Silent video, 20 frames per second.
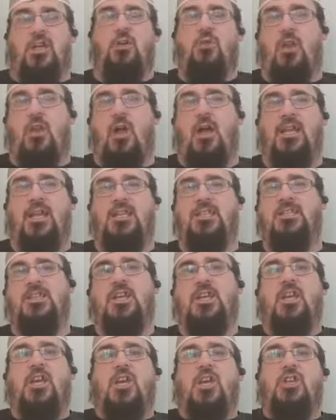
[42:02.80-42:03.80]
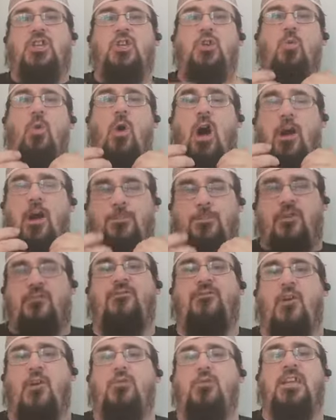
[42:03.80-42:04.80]
lines, you are
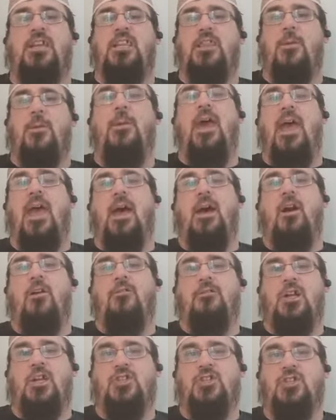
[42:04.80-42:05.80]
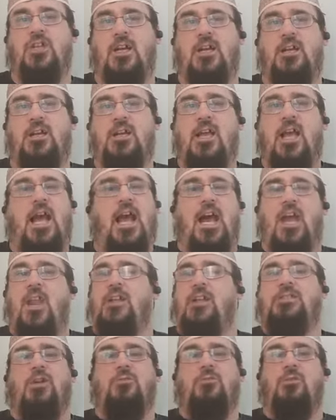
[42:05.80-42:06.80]
provoking the bear of Russia. And
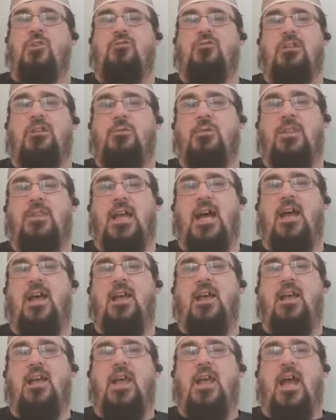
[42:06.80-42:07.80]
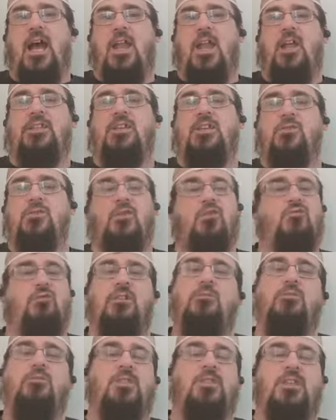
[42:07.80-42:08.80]
I don't agree with that. And I don't
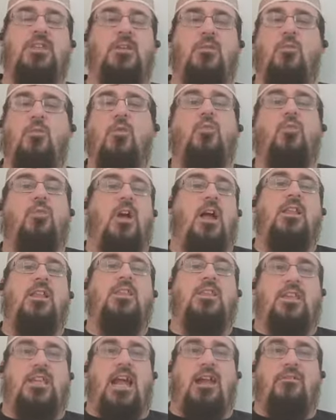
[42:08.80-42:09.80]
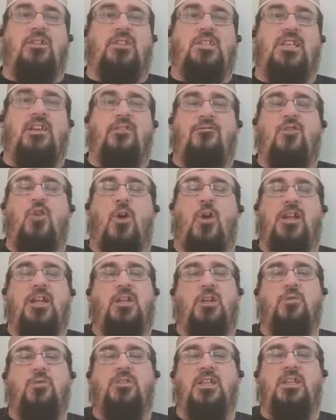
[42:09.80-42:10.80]
agree with the the guarantee of not
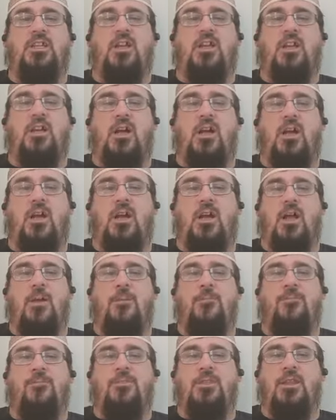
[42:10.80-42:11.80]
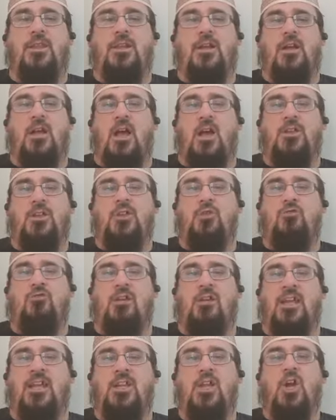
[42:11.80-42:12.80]
including uh, uh, um, uh,
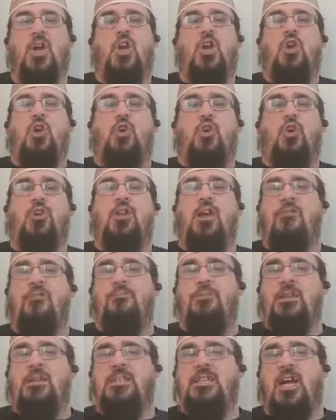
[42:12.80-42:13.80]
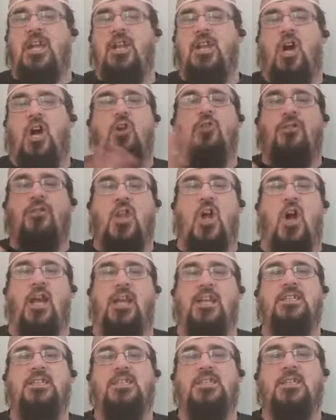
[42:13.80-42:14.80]
Ukraine could have been done
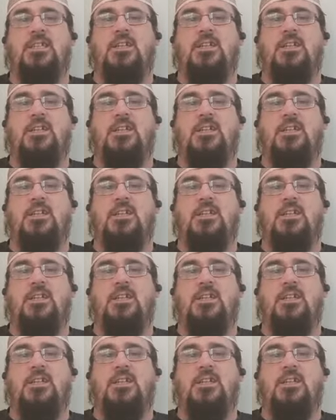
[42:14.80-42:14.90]
overnight.